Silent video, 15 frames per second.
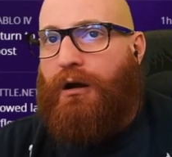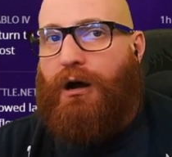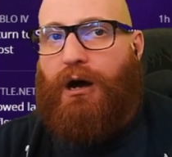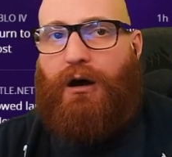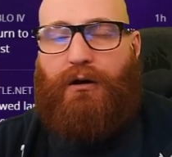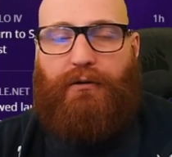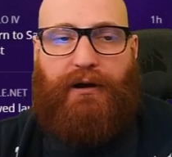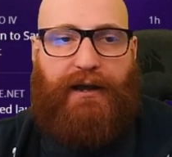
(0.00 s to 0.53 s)

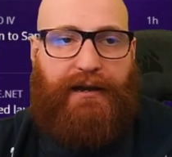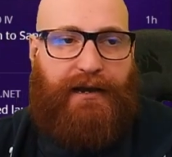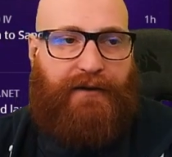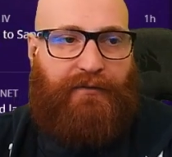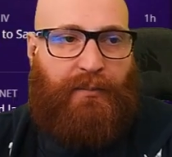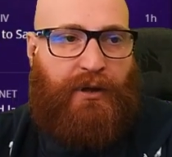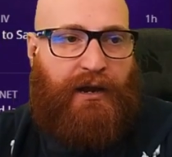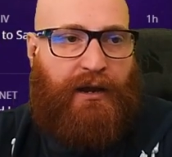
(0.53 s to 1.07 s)
Alrighty,
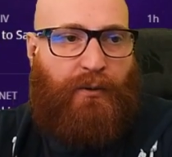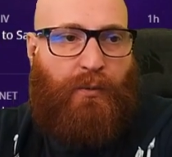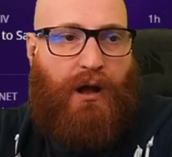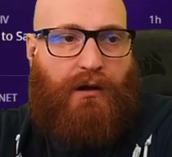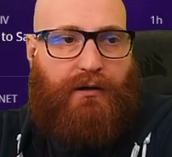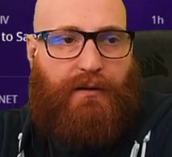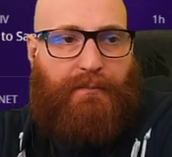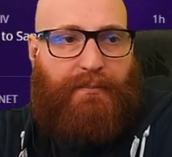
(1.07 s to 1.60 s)
everybody,
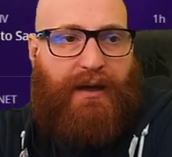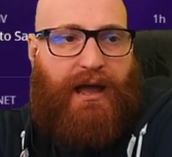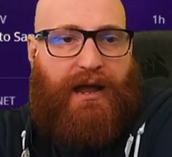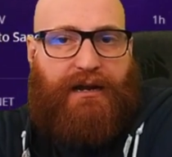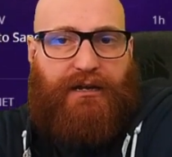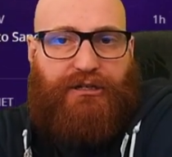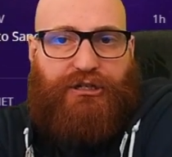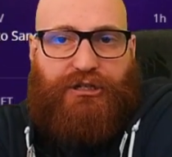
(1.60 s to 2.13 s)
welcome
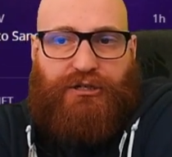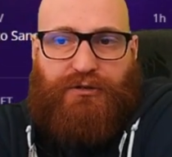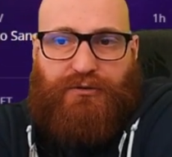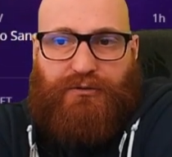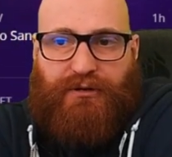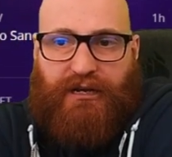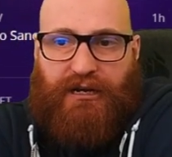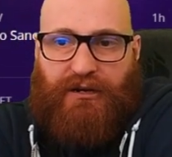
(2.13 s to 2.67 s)
back
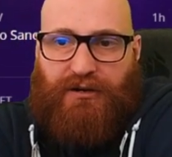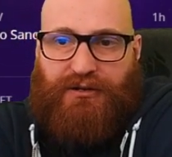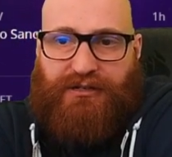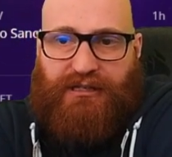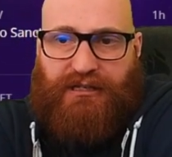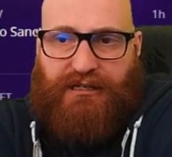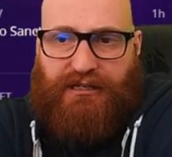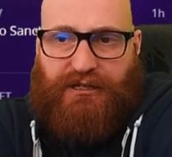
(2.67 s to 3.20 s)
to
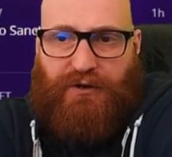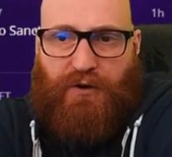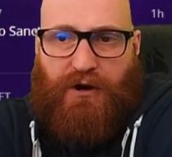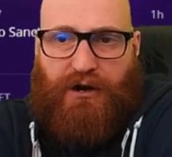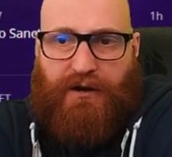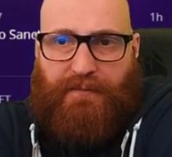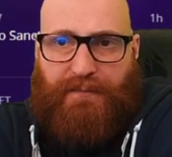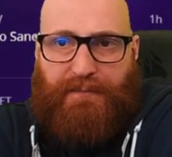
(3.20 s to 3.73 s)
Heroes of the
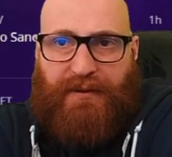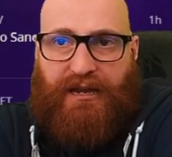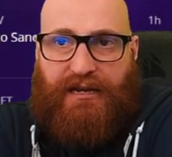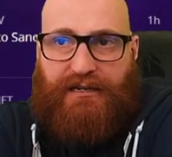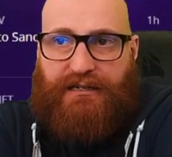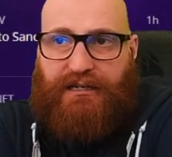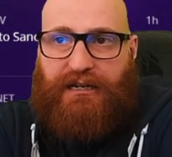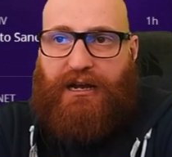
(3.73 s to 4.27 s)
Storm
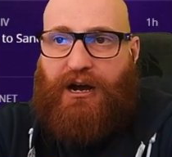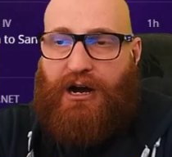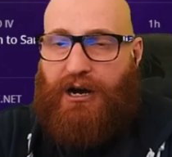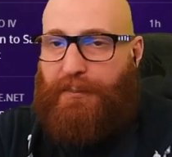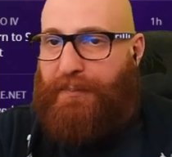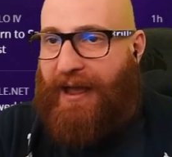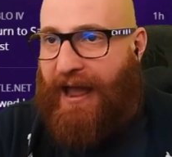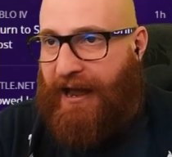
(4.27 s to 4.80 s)

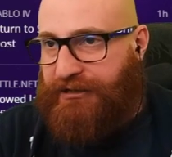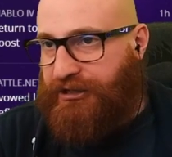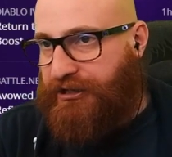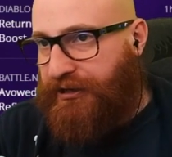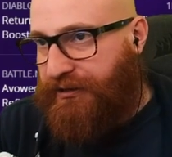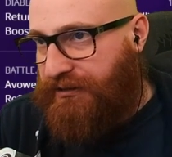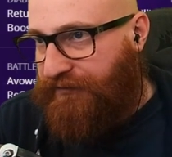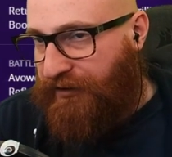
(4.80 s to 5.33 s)
PTR patch
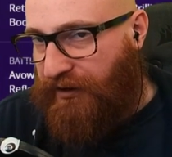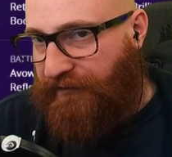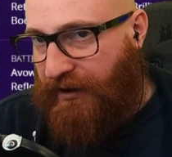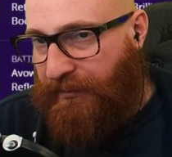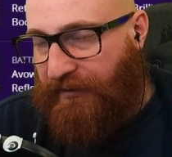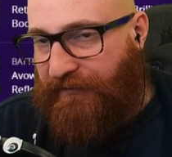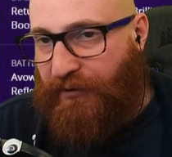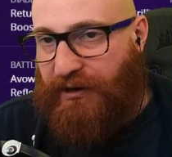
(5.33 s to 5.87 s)
notes for
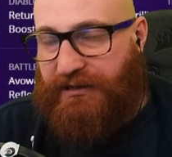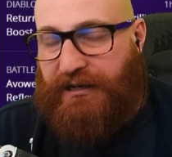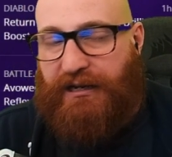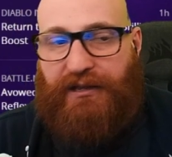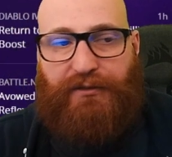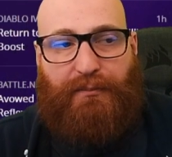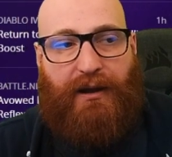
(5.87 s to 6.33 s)
November 14th.